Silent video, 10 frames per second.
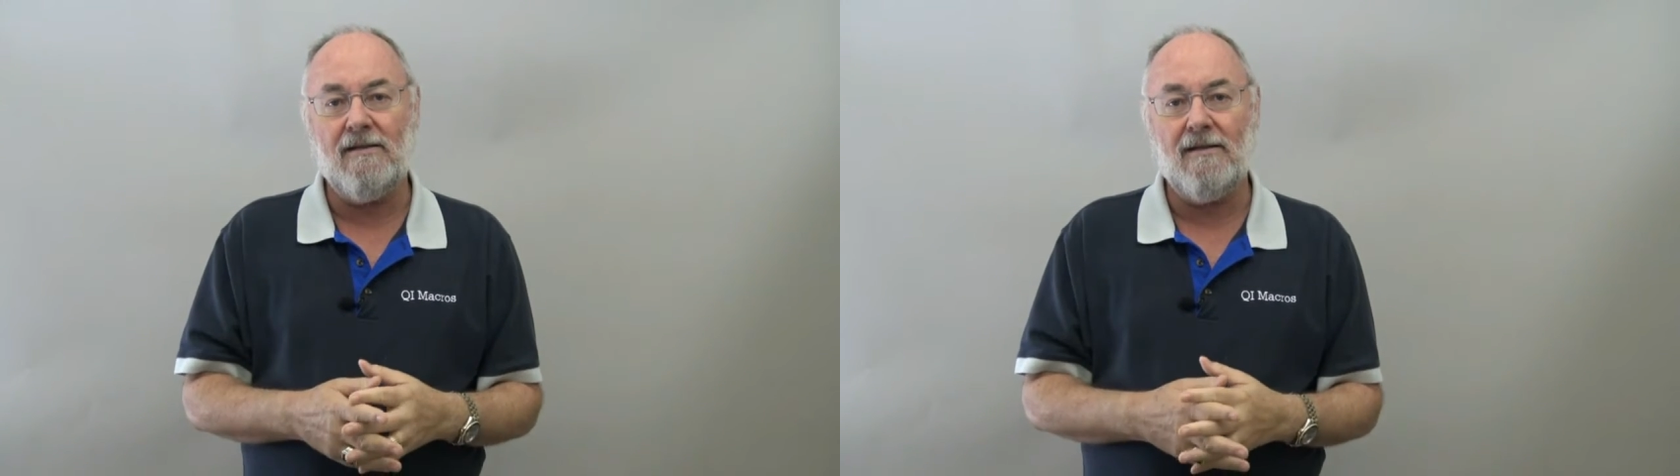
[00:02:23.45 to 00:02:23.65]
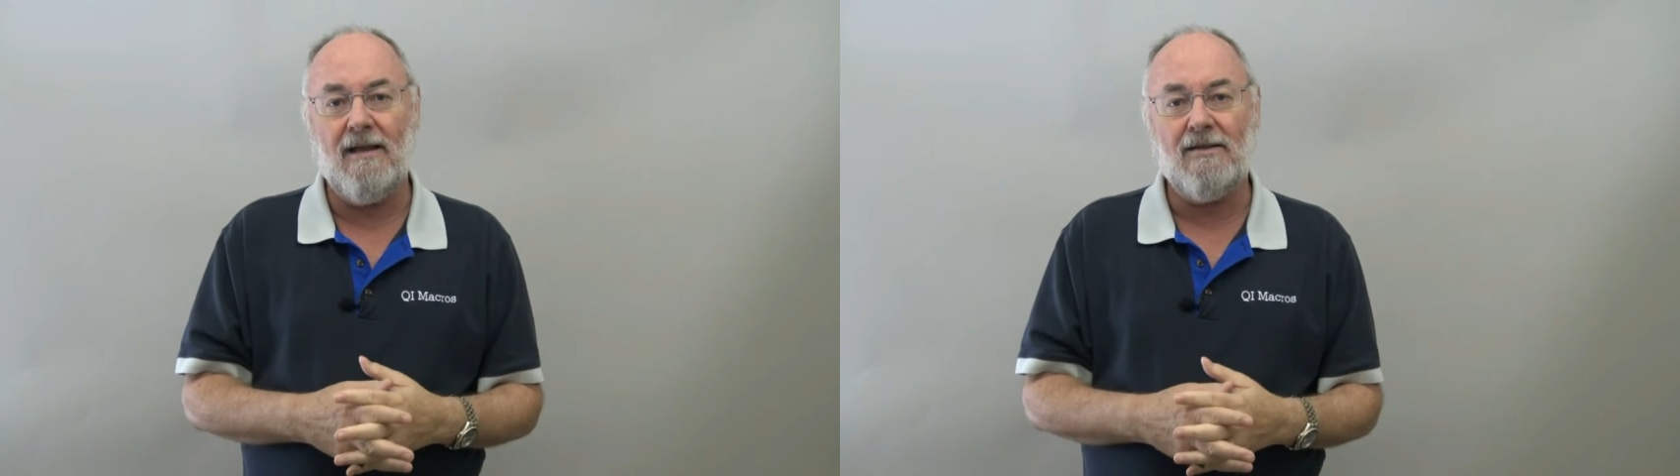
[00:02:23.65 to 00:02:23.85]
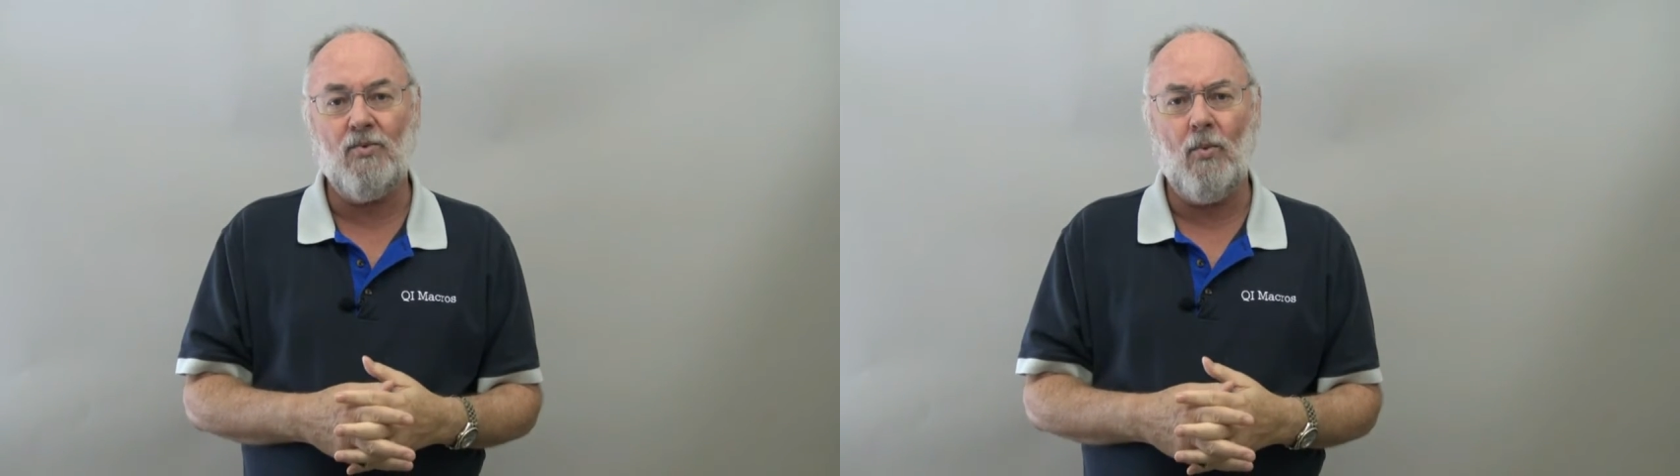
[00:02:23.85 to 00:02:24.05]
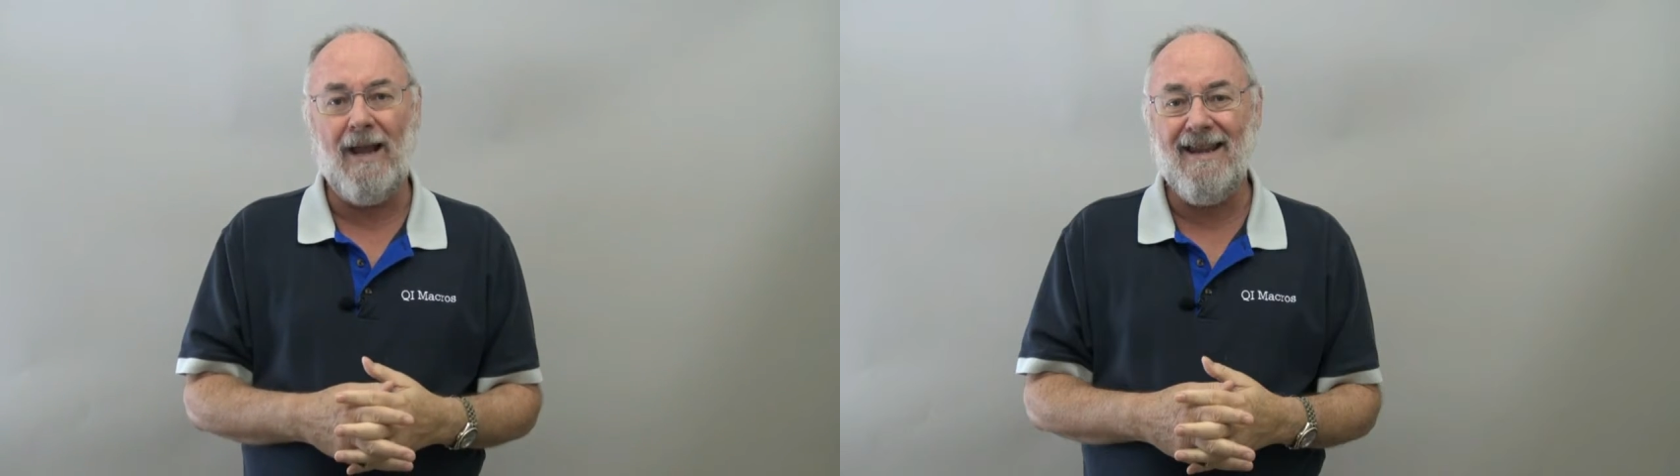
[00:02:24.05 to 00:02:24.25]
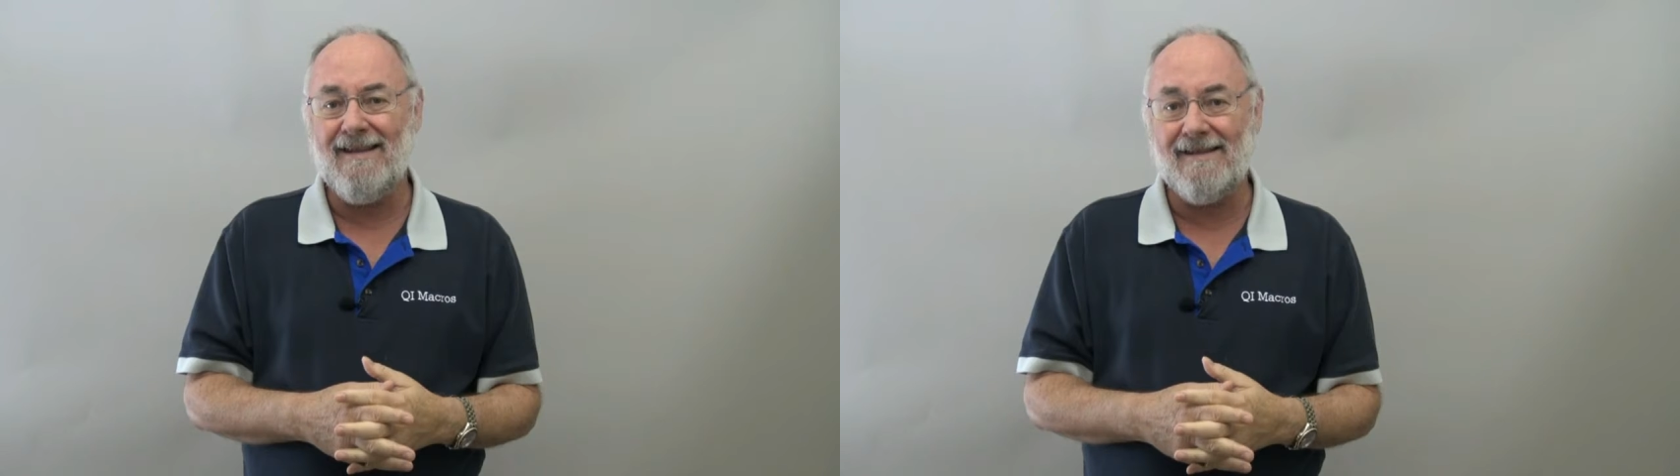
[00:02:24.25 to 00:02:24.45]
So that's
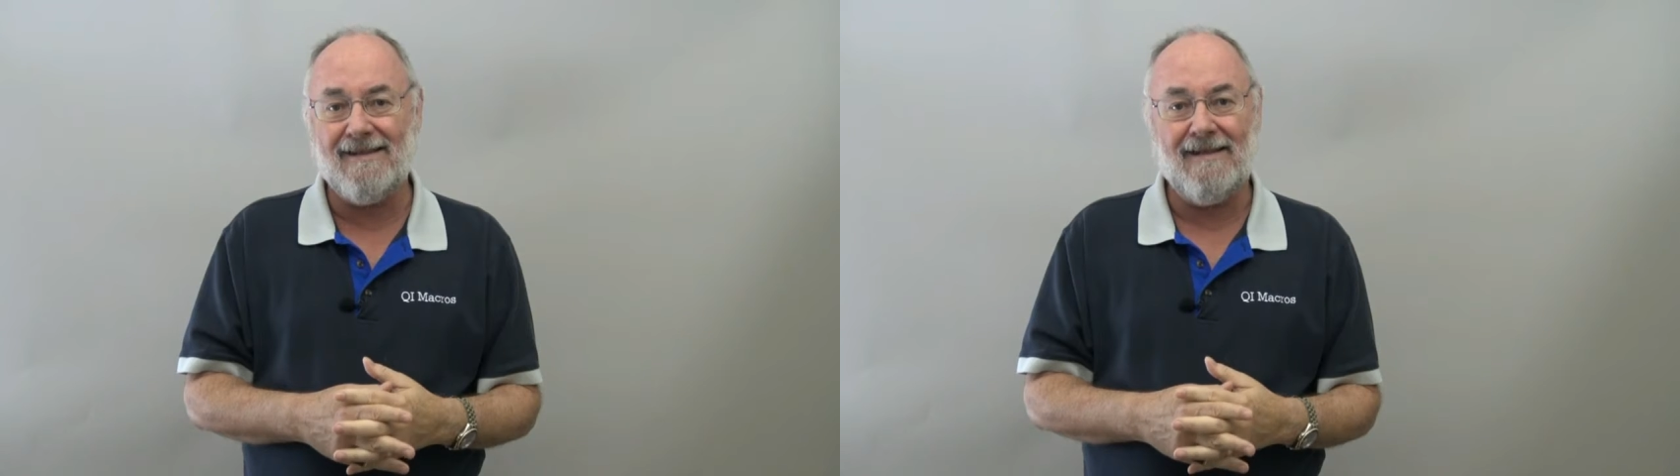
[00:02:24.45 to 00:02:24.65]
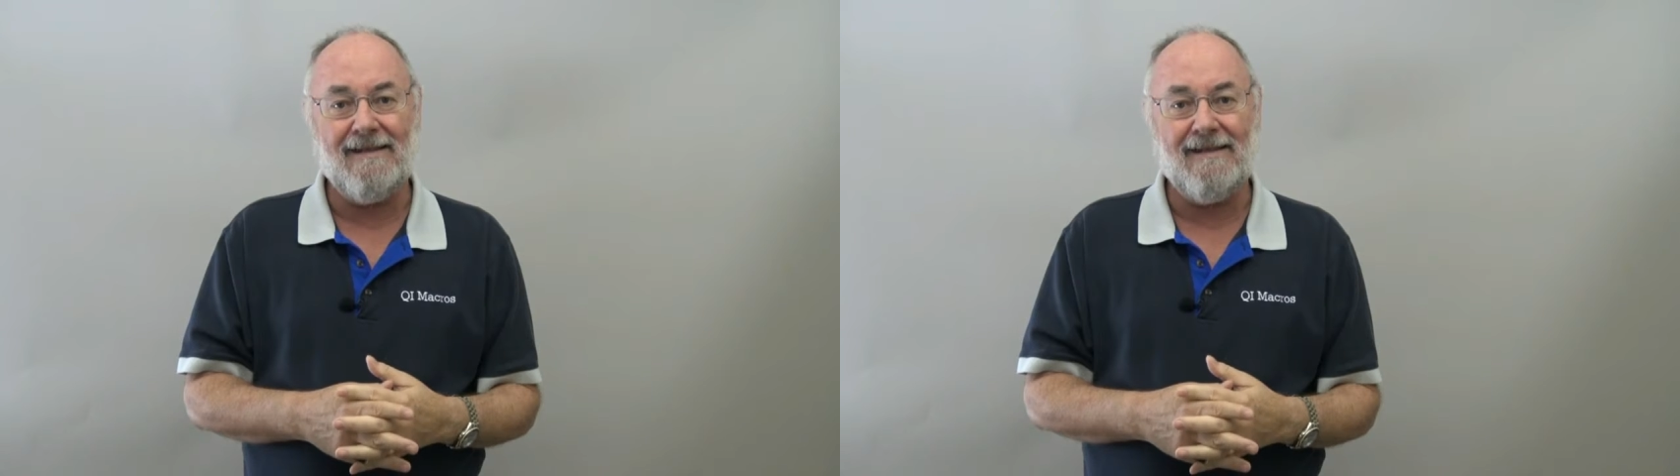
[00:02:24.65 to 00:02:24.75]
waste.